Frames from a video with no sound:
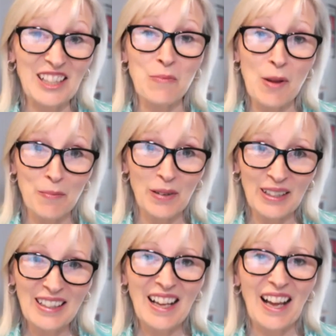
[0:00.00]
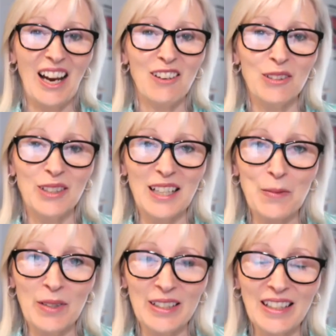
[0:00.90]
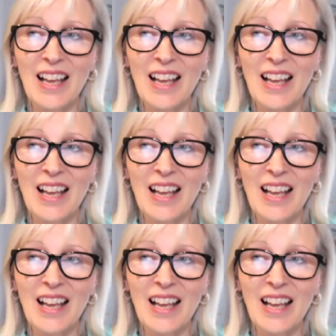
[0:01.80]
member, Harold Asman,